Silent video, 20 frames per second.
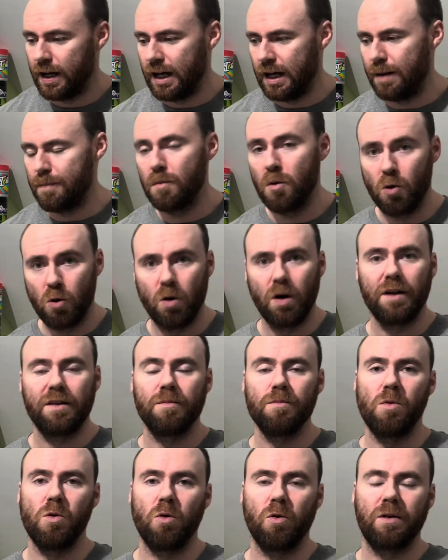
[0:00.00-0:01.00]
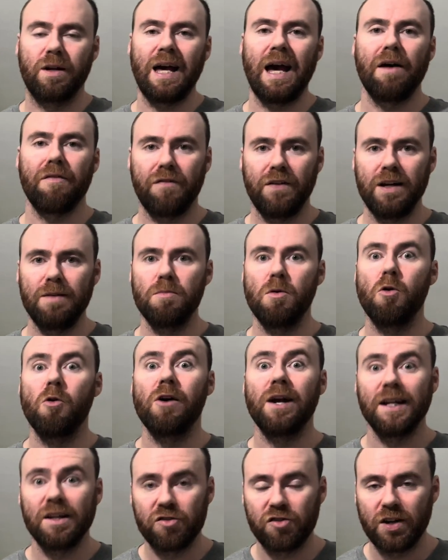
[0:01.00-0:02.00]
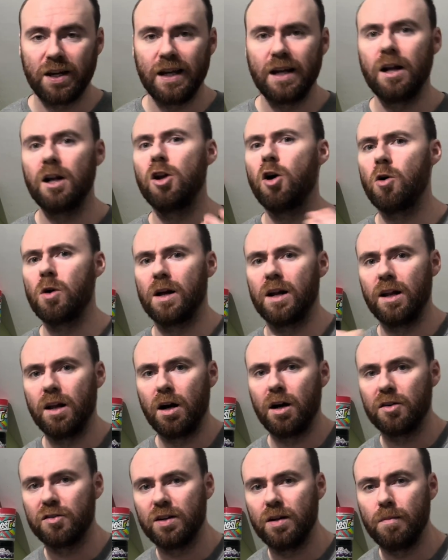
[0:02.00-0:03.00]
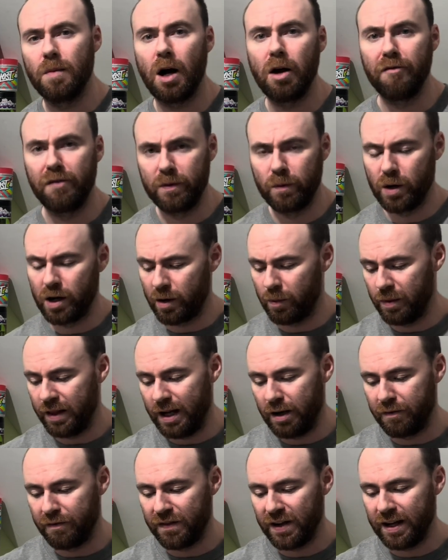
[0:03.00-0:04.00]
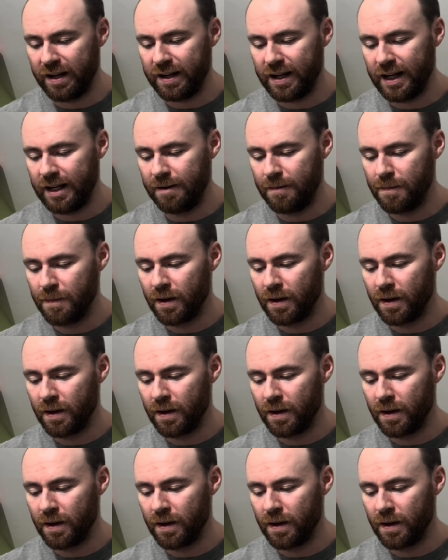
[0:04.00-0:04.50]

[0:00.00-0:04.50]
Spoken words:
More caffeine, more energy, longer lasting, hopefully working with the L-theanine.